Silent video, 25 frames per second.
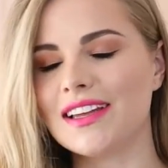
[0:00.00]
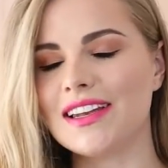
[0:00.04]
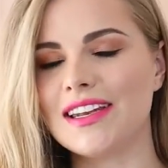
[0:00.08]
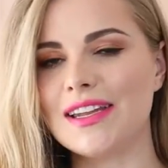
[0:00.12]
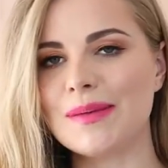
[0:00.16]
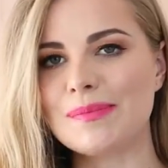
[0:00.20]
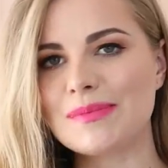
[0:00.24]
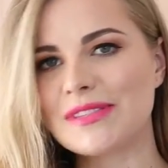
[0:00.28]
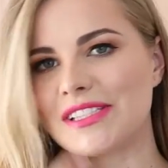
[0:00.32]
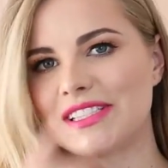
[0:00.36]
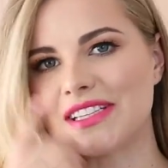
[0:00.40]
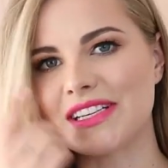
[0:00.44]

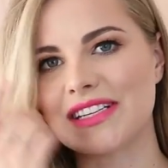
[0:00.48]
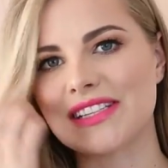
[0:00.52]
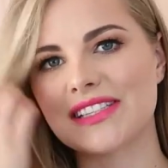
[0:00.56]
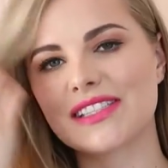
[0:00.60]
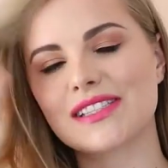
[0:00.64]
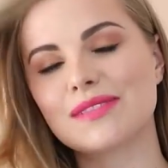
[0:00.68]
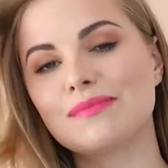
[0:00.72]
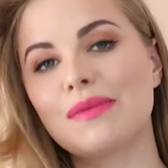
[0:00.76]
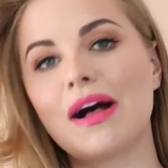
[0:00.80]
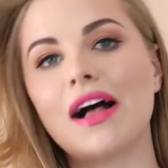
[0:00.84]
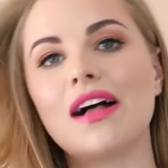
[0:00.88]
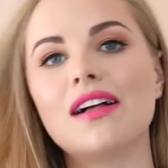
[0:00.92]
lipstick
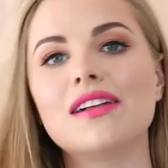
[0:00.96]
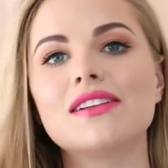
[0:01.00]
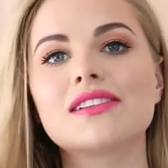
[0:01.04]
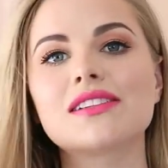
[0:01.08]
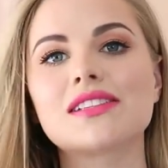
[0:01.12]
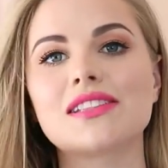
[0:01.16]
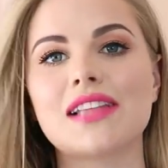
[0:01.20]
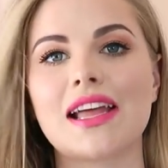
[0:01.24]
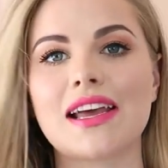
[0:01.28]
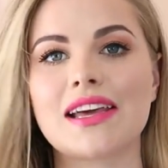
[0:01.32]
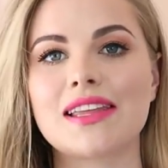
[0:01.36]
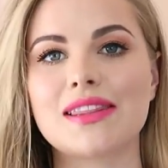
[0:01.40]

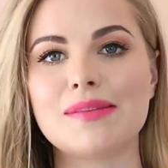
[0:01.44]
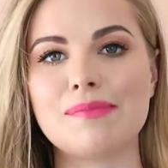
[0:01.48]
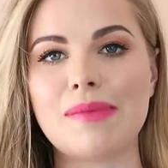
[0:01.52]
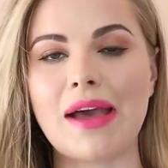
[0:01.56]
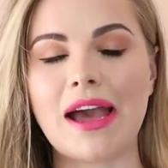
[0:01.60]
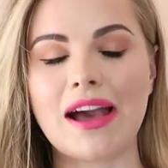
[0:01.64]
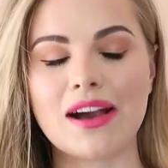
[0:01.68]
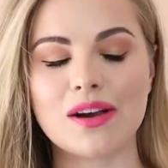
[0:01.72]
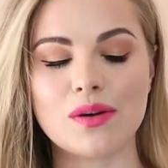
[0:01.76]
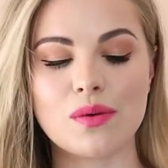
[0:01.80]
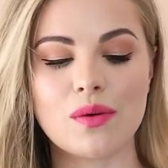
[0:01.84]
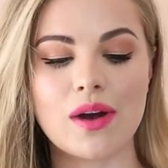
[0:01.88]
smells like the
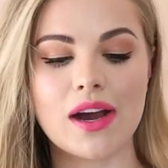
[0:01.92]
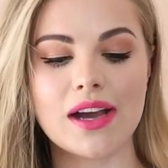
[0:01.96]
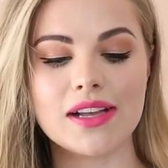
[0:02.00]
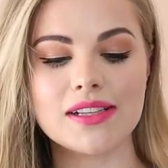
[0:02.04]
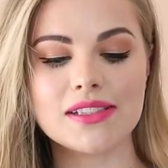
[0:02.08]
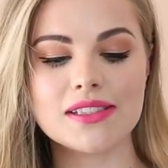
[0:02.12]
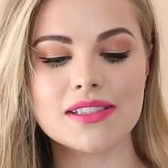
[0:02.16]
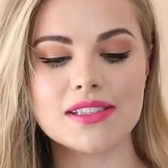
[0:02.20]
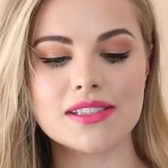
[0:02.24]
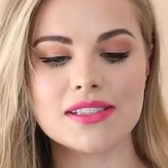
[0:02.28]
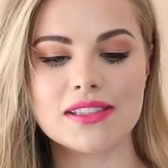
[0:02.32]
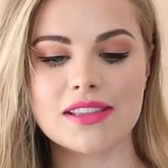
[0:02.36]
MAC
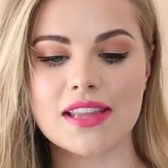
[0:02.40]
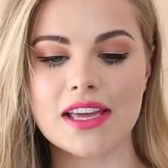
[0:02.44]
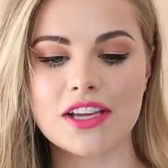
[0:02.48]
ones.